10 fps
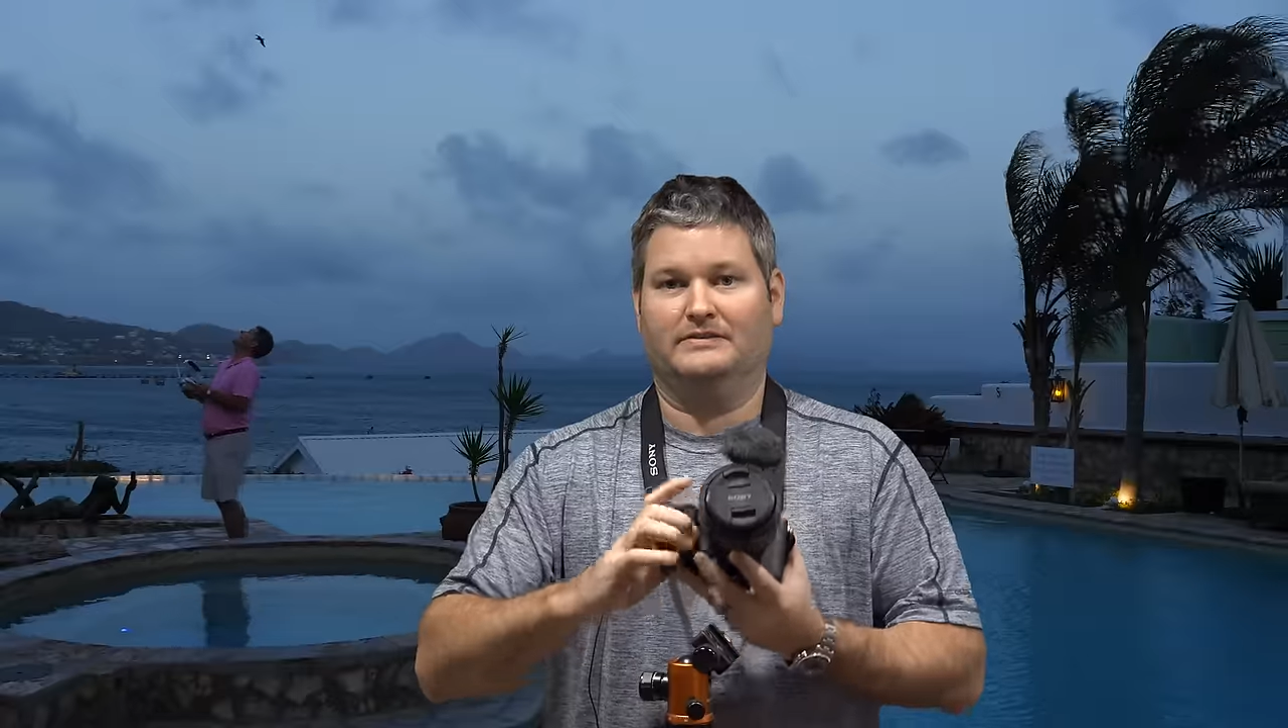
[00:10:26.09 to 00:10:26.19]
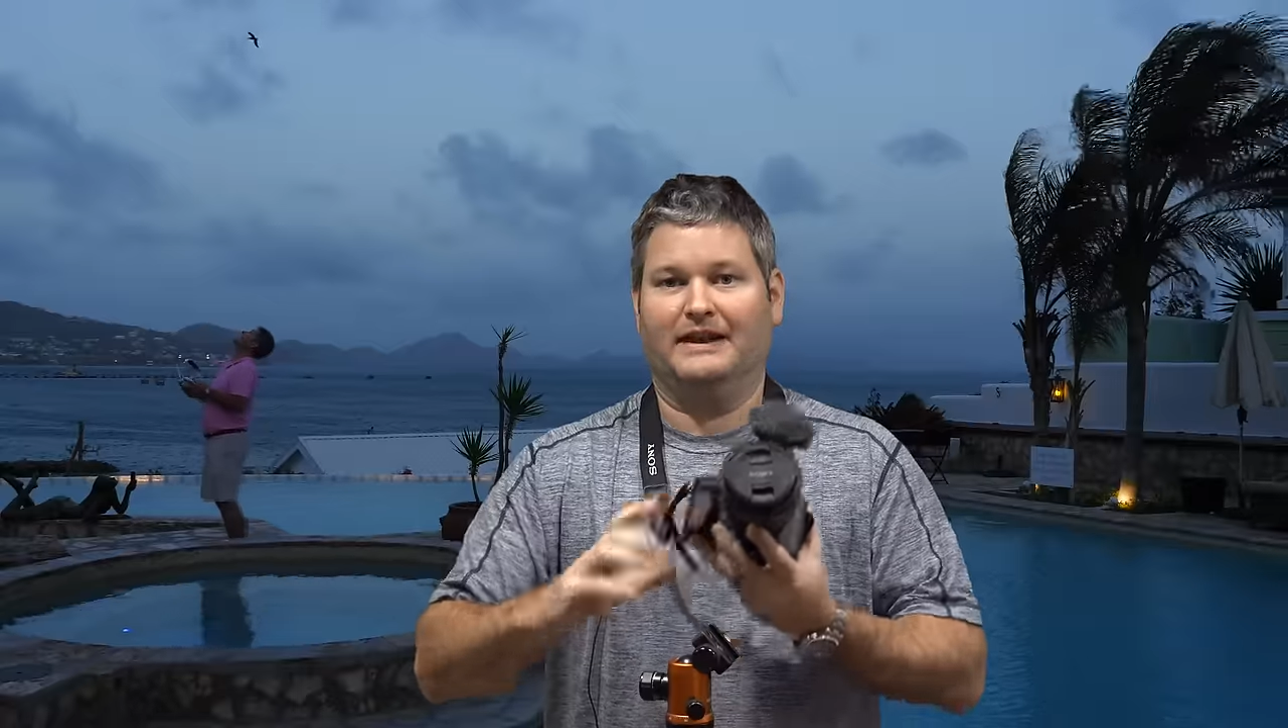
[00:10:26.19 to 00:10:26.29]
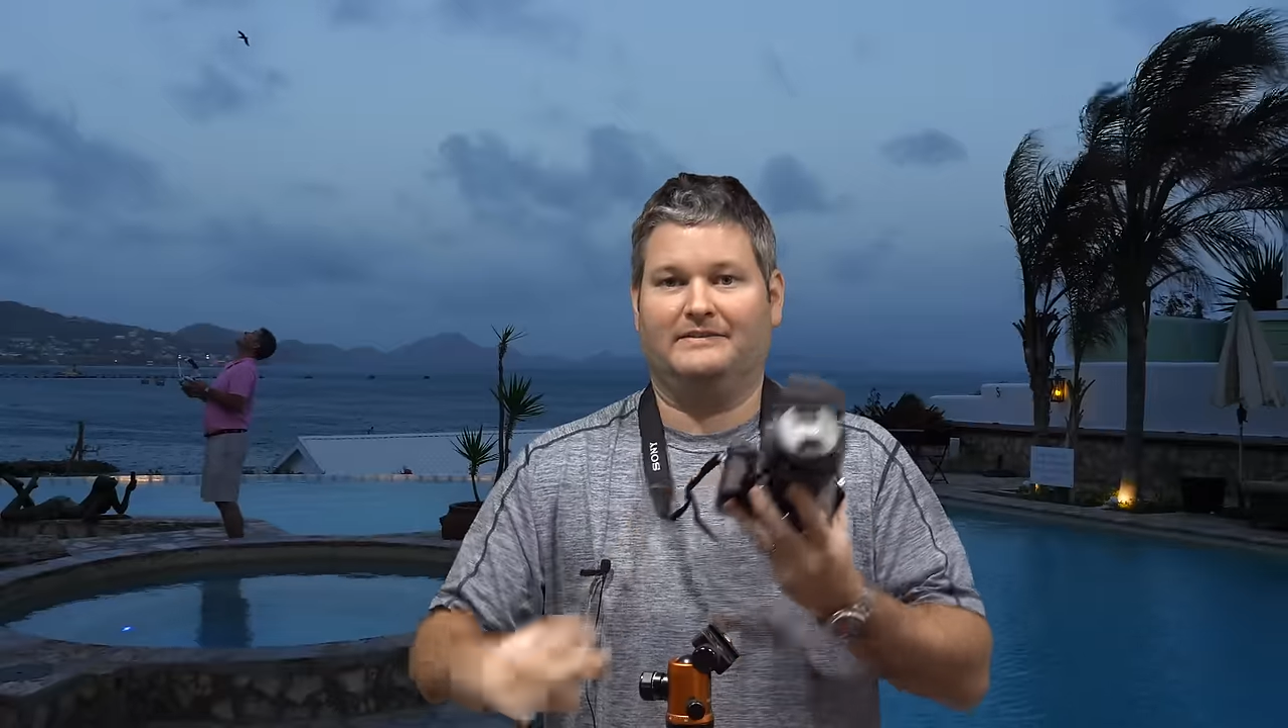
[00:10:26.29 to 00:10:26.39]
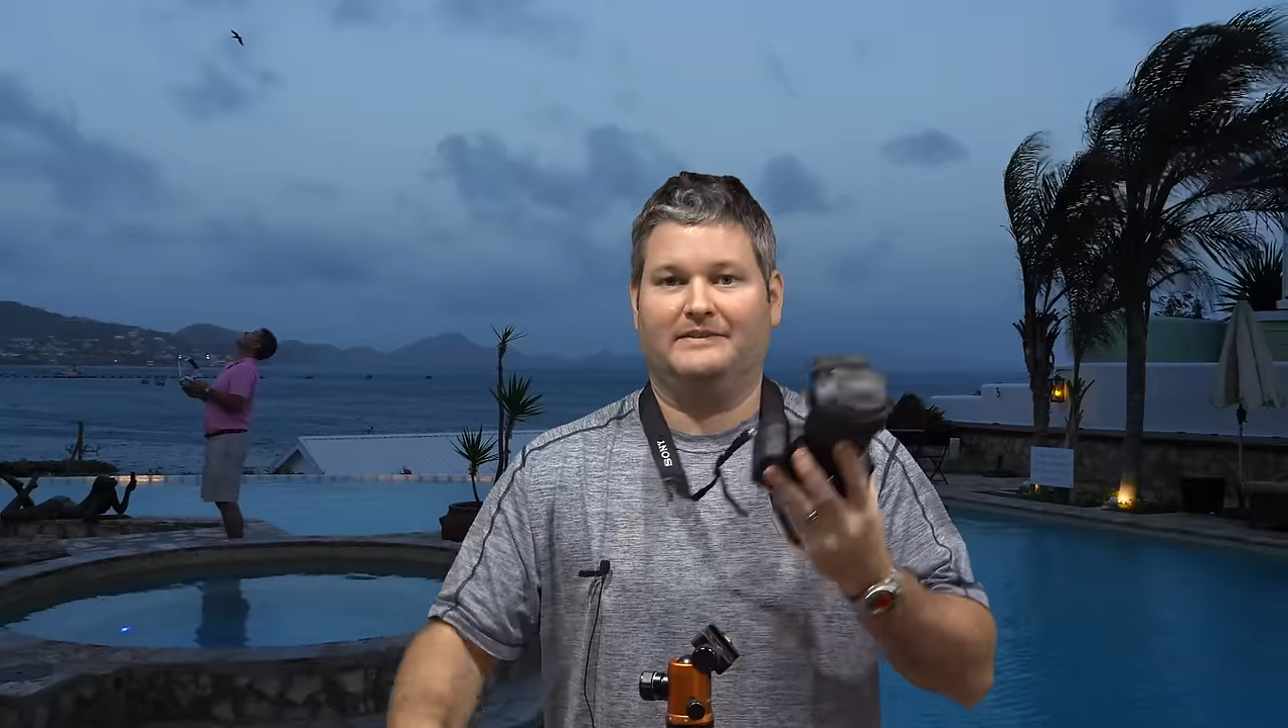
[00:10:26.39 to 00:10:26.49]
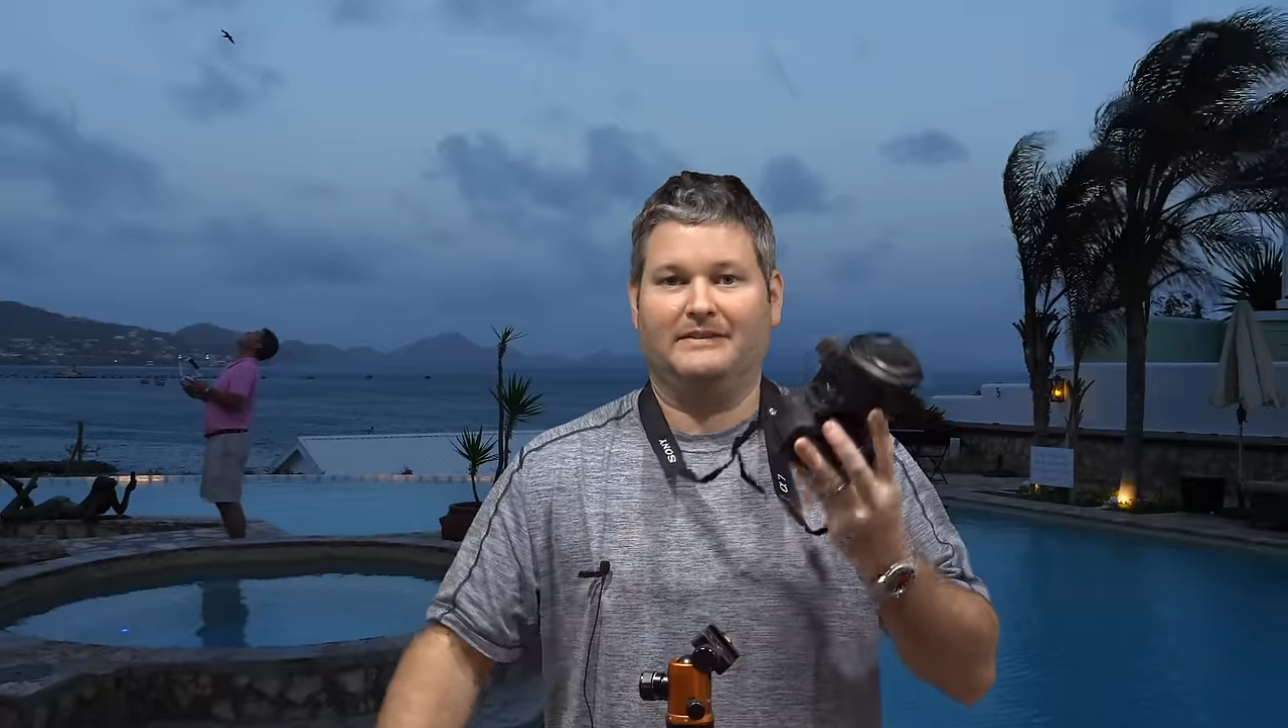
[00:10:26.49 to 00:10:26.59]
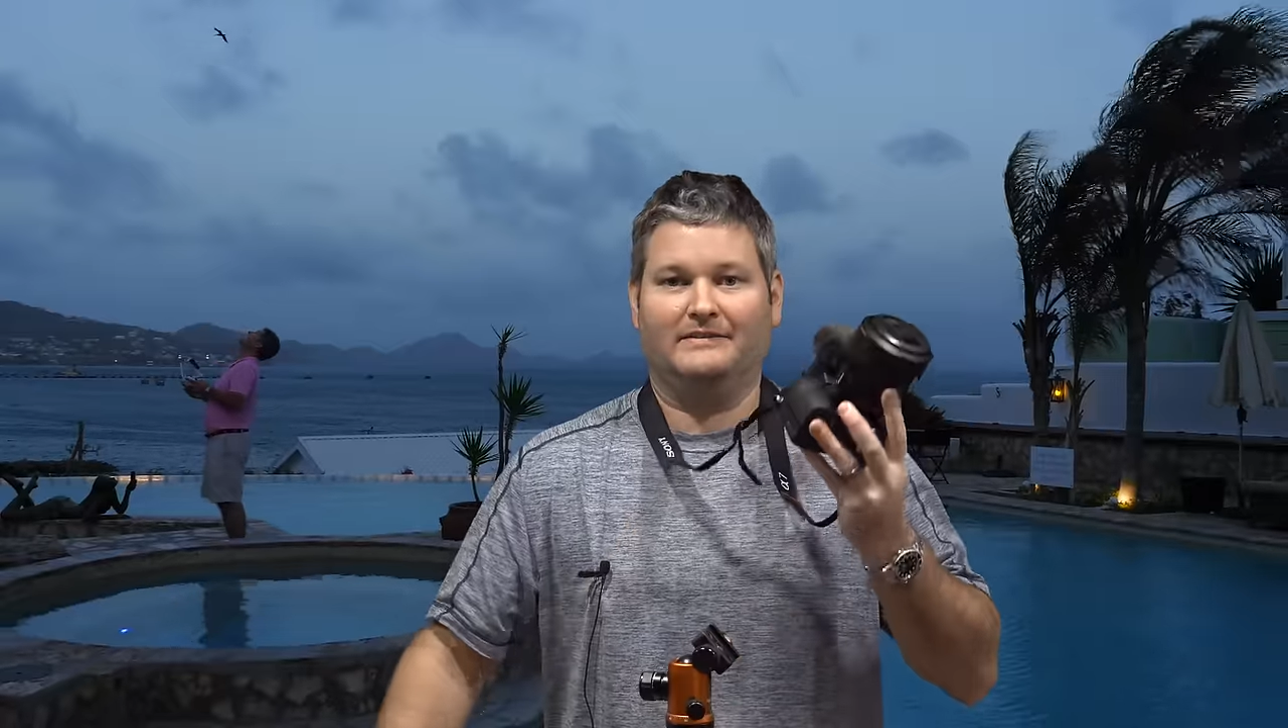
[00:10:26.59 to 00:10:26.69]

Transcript: test it